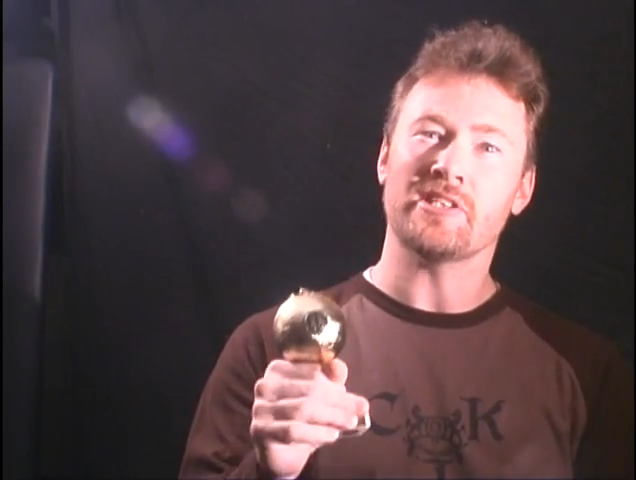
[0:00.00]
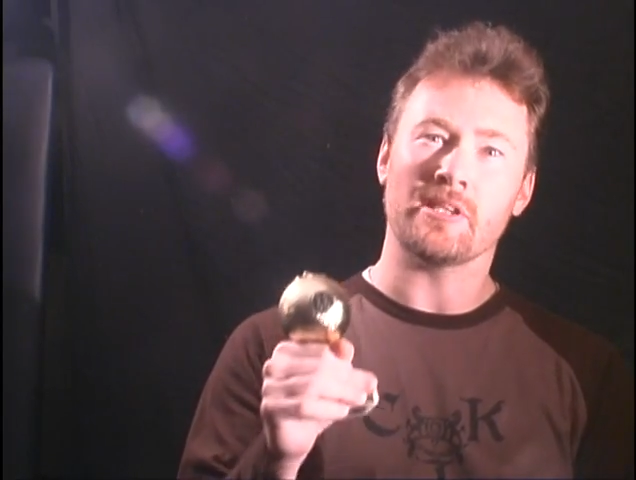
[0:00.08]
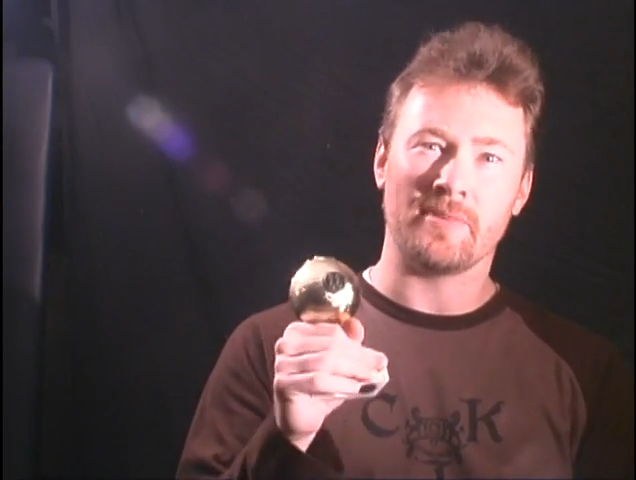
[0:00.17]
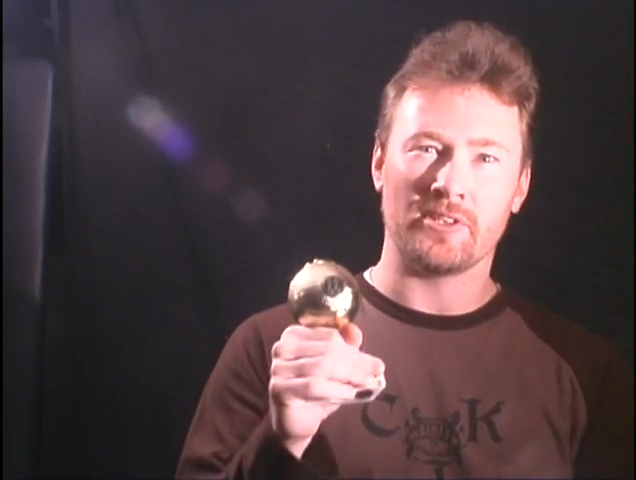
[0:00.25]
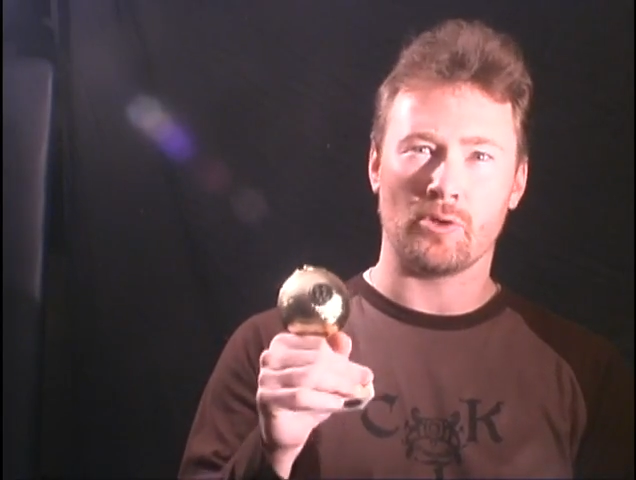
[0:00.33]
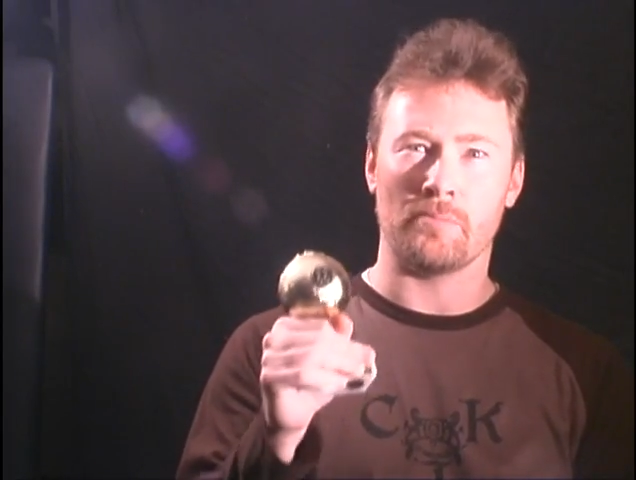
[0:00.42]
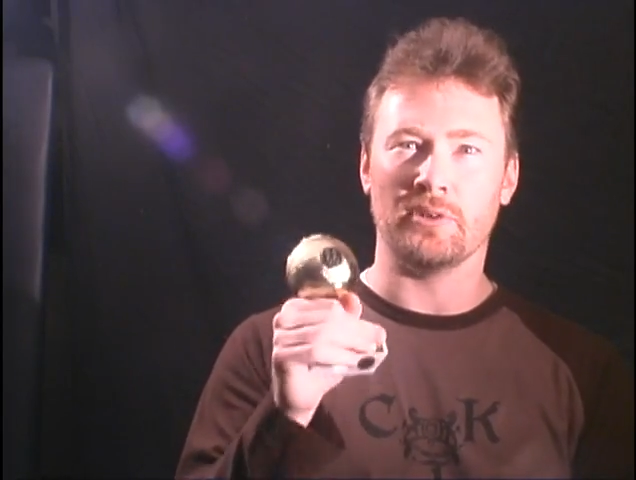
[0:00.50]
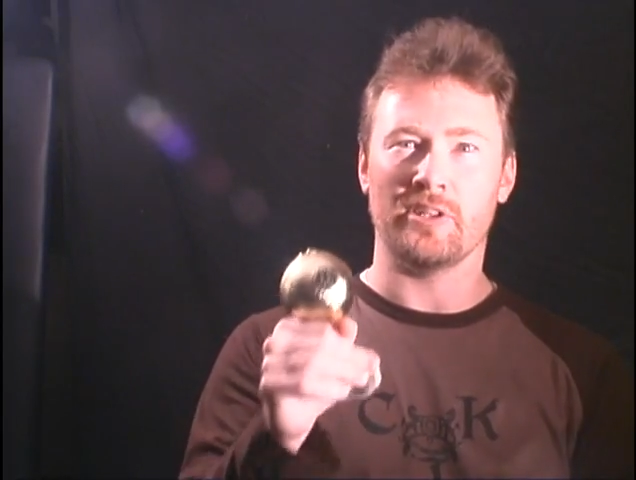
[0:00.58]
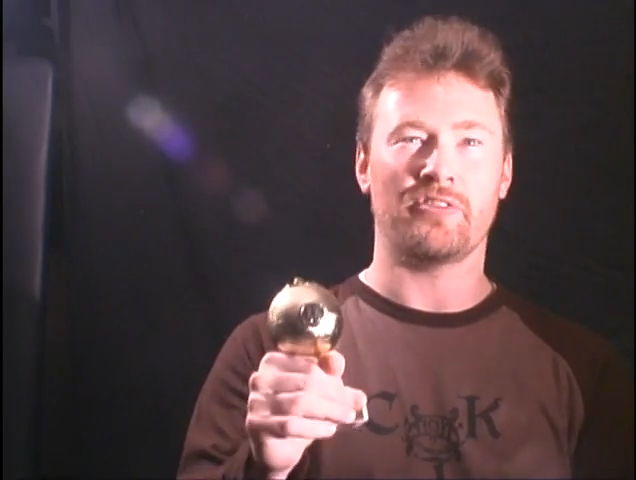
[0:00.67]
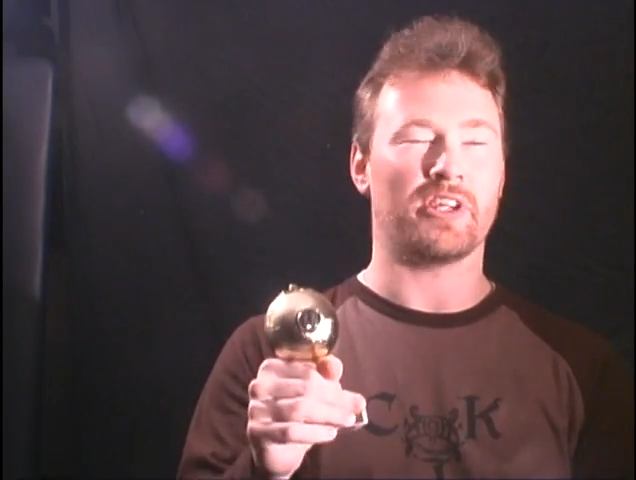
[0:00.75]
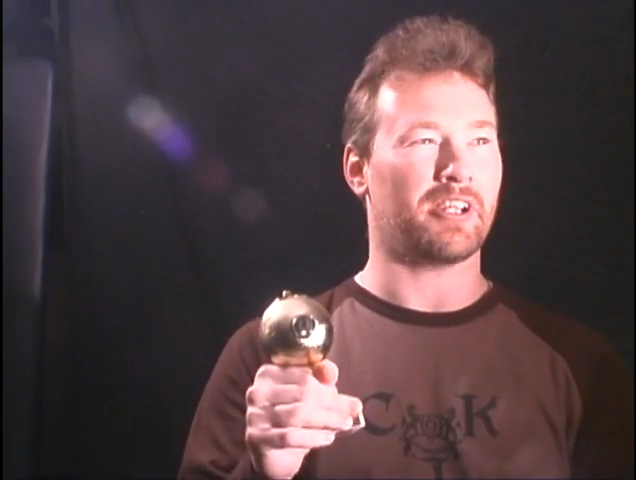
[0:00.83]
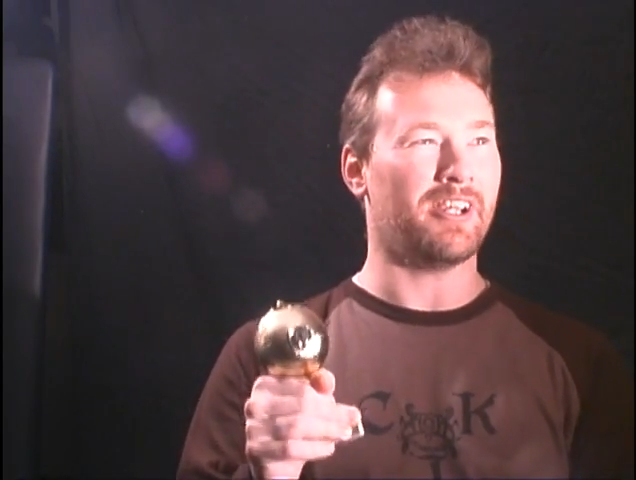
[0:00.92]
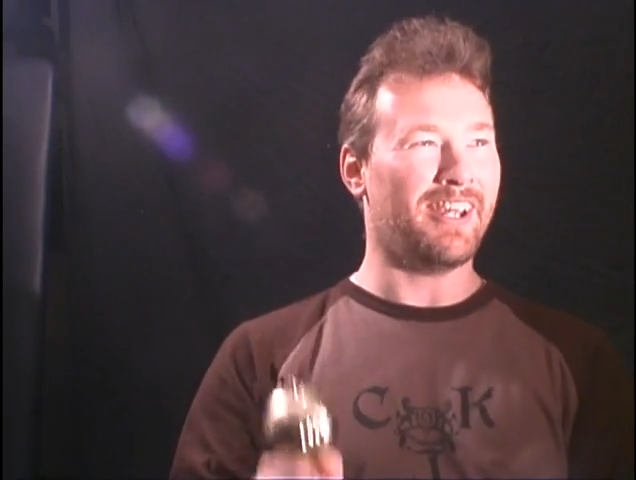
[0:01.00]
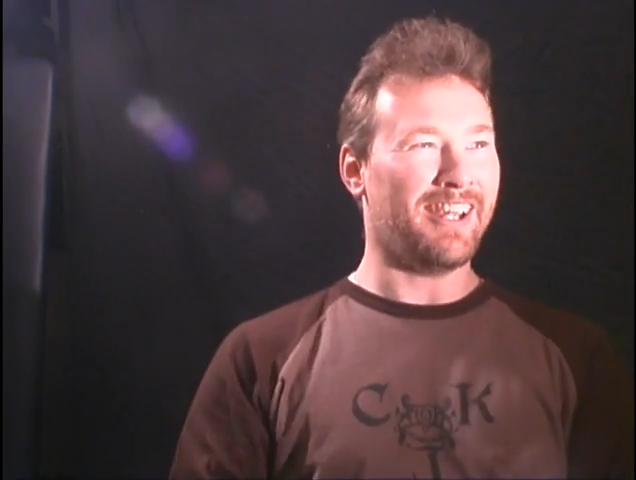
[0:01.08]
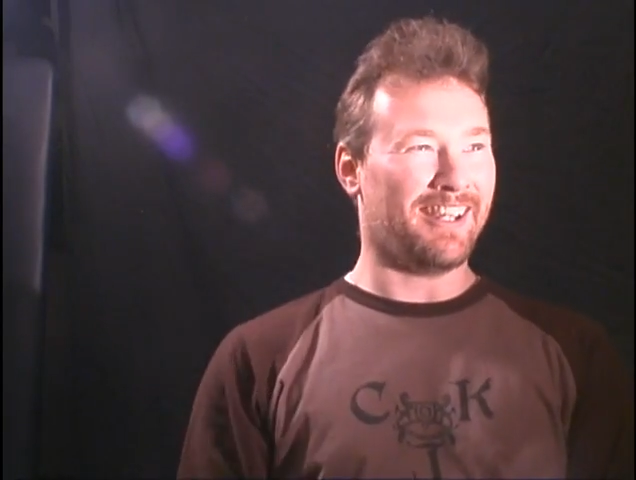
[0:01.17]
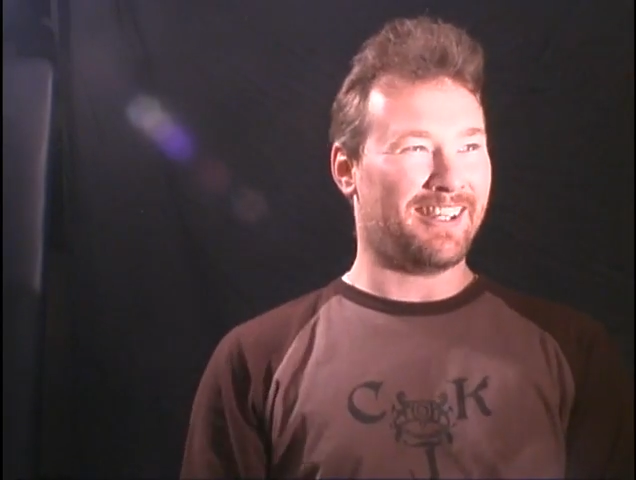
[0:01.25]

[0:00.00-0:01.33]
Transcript: beat them into oblivion.